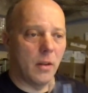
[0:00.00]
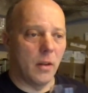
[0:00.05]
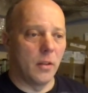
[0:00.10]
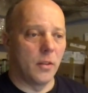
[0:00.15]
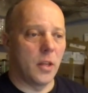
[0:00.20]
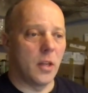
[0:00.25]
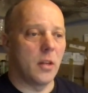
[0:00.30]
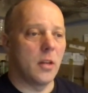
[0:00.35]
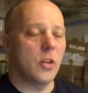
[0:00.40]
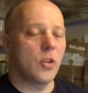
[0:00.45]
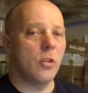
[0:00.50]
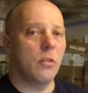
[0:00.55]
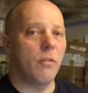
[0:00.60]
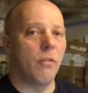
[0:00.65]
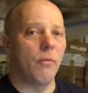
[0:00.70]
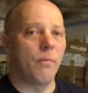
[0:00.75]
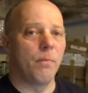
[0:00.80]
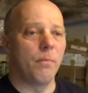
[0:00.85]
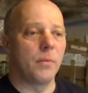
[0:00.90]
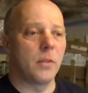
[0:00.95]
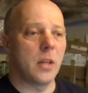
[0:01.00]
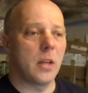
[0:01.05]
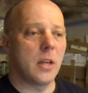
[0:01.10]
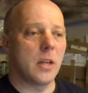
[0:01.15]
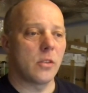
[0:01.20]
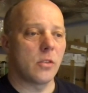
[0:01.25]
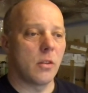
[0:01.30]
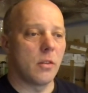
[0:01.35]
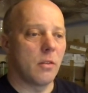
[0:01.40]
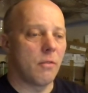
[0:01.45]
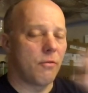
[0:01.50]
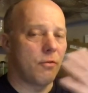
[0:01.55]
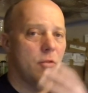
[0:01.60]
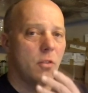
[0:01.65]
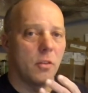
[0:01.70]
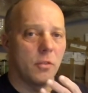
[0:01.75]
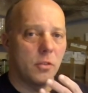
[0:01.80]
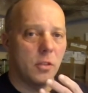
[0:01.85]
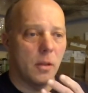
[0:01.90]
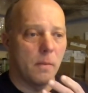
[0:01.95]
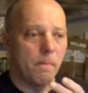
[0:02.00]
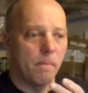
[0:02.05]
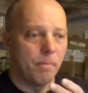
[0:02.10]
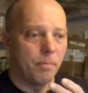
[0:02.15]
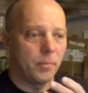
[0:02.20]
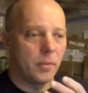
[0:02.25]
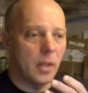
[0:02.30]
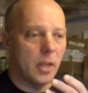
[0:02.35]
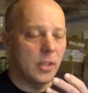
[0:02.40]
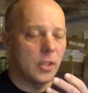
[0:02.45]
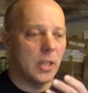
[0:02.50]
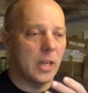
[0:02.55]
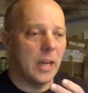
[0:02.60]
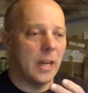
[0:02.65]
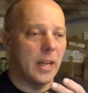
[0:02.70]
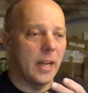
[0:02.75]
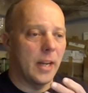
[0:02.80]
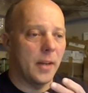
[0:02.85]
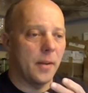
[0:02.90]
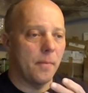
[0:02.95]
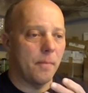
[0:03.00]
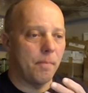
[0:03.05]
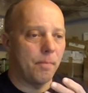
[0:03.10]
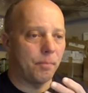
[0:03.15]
the initial taste on the front is clean.